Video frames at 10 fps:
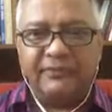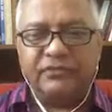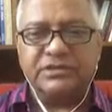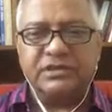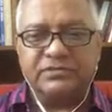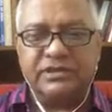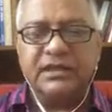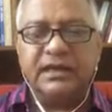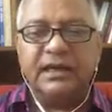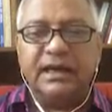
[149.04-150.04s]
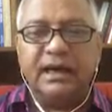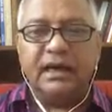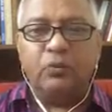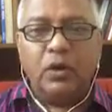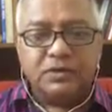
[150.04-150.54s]
for children
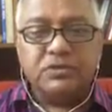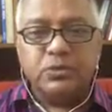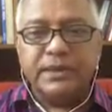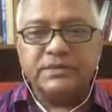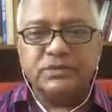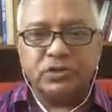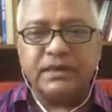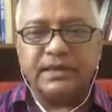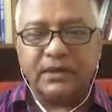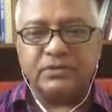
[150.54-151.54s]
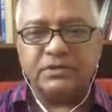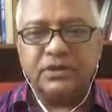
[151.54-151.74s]
want to do is to sort it out,